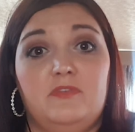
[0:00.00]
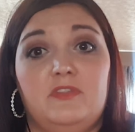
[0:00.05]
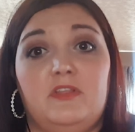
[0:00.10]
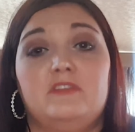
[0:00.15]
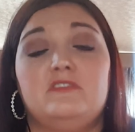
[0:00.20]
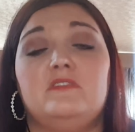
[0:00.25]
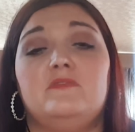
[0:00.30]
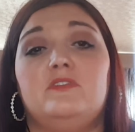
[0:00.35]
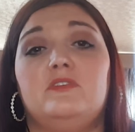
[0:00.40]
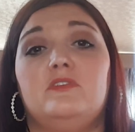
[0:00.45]
for
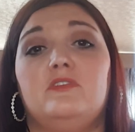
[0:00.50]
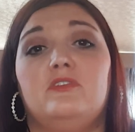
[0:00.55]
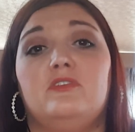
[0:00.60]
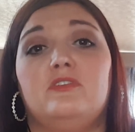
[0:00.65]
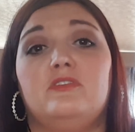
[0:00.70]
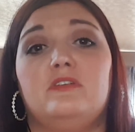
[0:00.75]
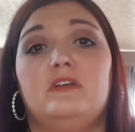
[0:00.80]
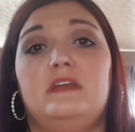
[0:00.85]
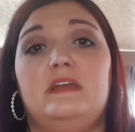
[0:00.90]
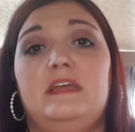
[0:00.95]
those of you that
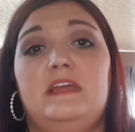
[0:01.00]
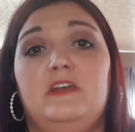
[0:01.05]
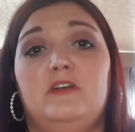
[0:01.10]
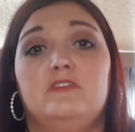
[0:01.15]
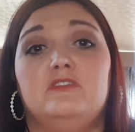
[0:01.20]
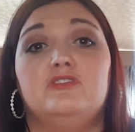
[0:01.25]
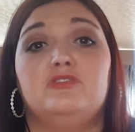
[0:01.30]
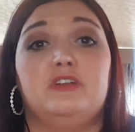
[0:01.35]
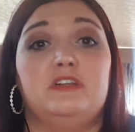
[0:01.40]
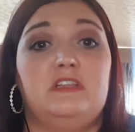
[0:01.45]
are
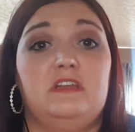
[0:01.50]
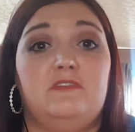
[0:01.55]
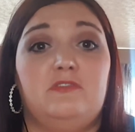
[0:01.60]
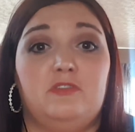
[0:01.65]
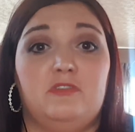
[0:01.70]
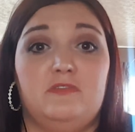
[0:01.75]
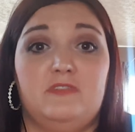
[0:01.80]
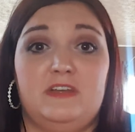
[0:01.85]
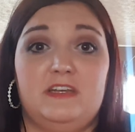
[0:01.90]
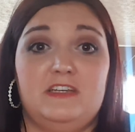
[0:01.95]
here strictly for
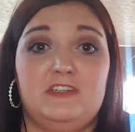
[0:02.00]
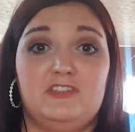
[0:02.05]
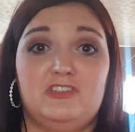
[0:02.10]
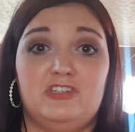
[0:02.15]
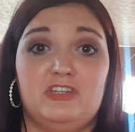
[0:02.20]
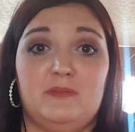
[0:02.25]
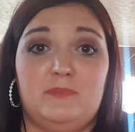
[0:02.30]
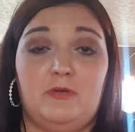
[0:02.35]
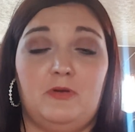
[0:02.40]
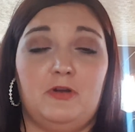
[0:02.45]
the
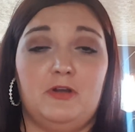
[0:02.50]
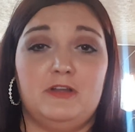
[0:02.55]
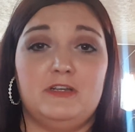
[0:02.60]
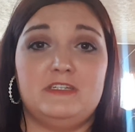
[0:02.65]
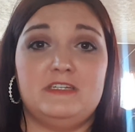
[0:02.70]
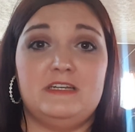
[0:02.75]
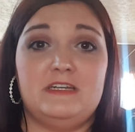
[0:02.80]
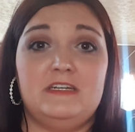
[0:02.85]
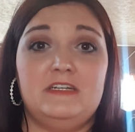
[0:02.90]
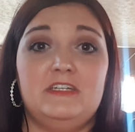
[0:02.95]
VSG part.
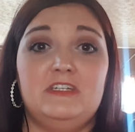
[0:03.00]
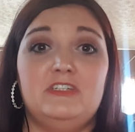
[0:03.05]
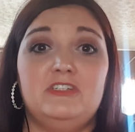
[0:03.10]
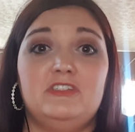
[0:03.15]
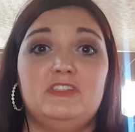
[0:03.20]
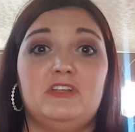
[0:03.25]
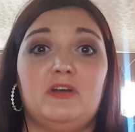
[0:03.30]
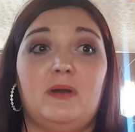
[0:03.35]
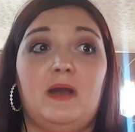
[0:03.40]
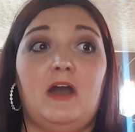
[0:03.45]

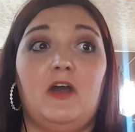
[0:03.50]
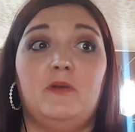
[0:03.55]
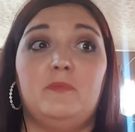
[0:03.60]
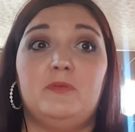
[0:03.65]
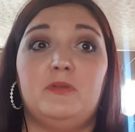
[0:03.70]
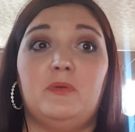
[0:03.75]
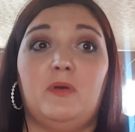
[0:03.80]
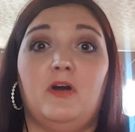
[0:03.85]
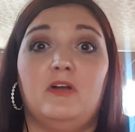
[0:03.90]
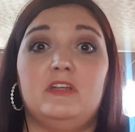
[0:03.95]
So I hope
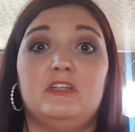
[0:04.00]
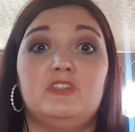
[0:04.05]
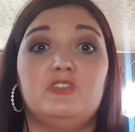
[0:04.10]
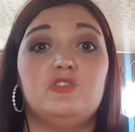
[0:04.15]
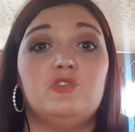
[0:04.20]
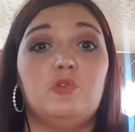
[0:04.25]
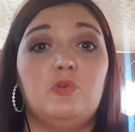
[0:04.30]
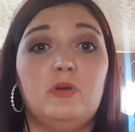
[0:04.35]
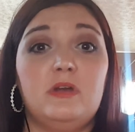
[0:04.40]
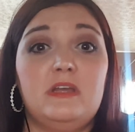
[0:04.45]
you all
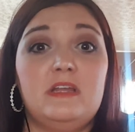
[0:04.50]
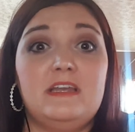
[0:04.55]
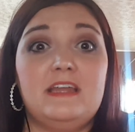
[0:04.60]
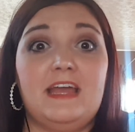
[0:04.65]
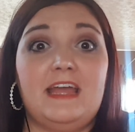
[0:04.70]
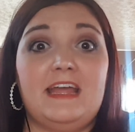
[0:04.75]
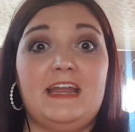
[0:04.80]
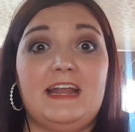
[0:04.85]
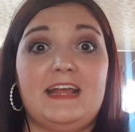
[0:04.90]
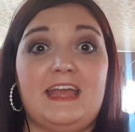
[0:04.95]
enjoyed,
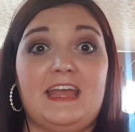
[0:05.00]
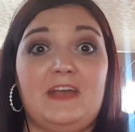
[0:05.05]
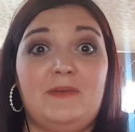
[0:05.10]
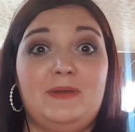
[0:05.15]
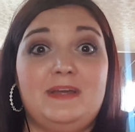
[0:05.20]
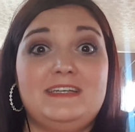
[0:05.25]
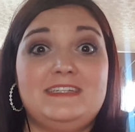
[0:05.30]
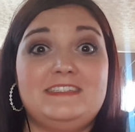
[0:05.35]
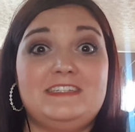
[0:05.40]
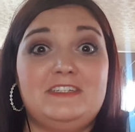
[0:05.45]
and I can't
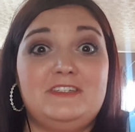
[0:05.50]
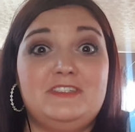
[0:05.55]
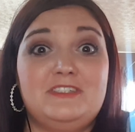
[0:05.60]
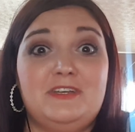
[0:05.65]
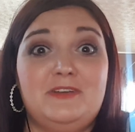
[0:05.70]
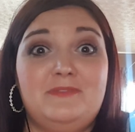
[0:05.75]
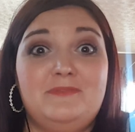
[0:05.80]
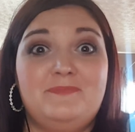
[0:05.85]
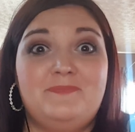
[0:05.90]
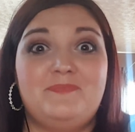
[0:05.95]
wait to see you
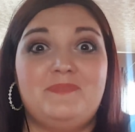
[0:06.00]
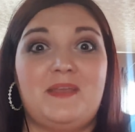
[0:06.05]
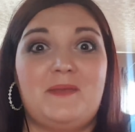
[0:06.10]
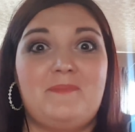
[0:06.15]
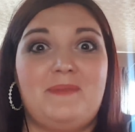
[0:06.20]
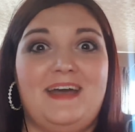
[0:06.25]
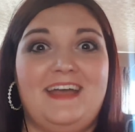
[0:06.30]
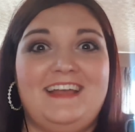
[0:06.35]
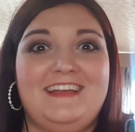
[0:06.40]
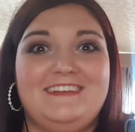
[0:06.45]
soon.
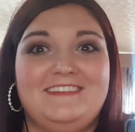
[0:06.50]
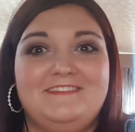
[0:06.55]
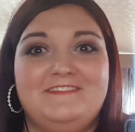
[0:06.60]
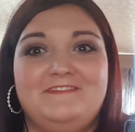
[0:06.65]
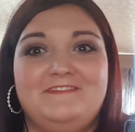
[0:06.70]
Bye.